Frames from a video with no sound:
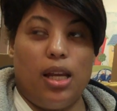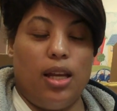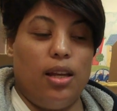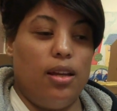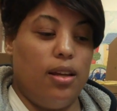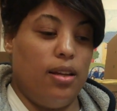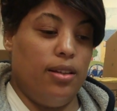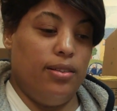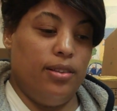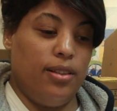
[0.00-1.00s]
me
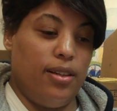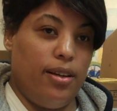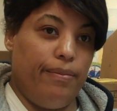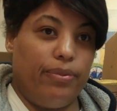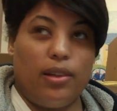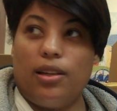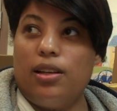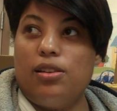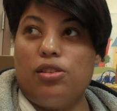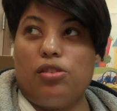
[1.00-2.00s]

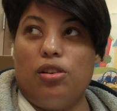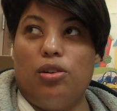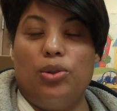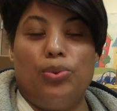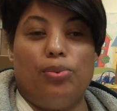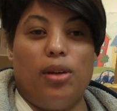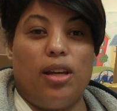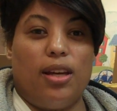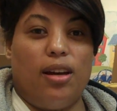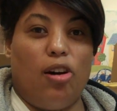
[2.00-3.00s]
so we
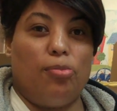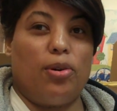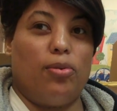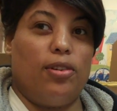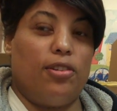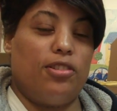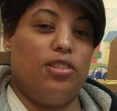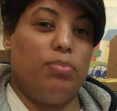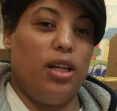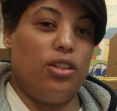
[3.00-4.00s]
can help her with her
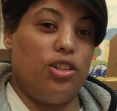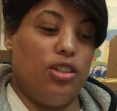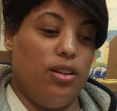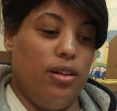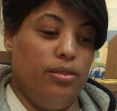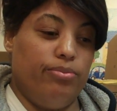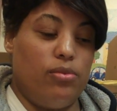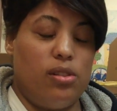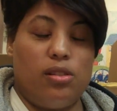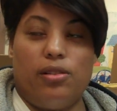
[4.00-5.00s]
speech.
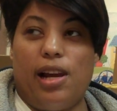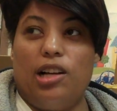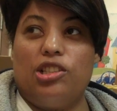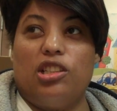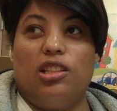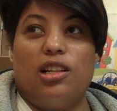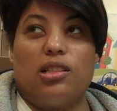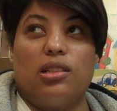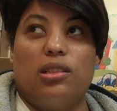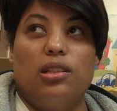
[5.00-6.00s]
So now she
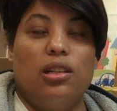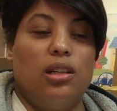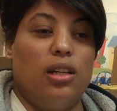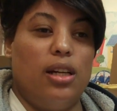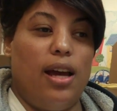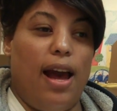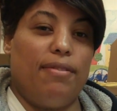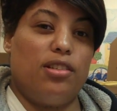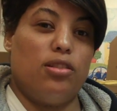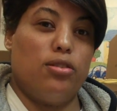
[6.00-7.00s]
doesn't
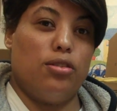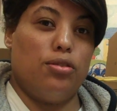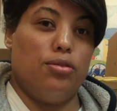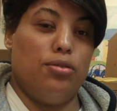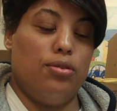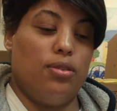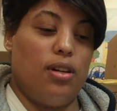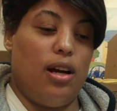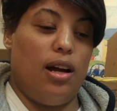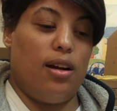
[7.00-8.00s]
have to do
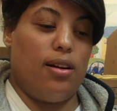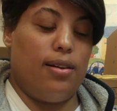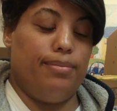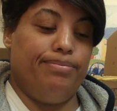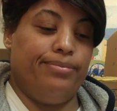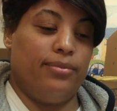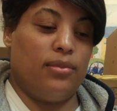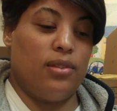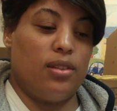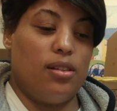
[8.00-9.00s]
uh,
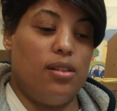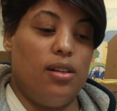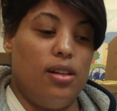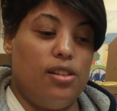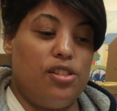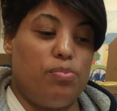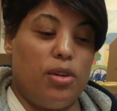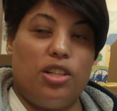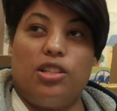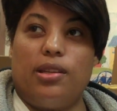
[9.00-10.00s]

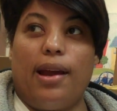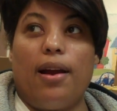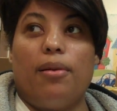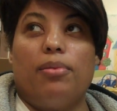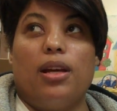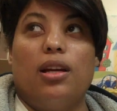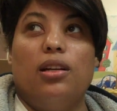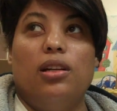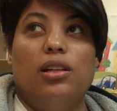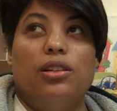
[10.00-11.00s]
speech therapy.
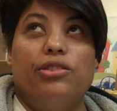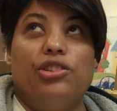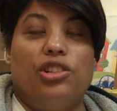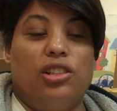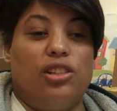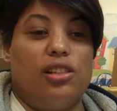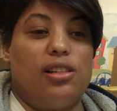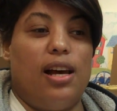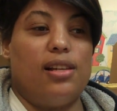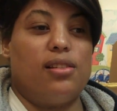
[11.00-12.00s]
She
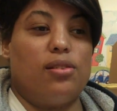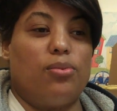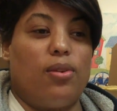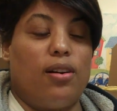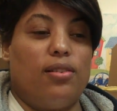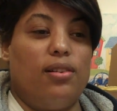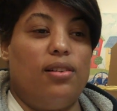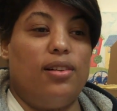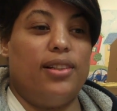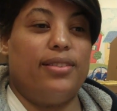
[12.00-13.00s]
just has to work
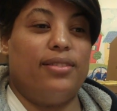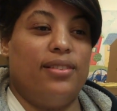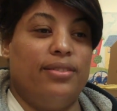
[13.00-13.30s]
on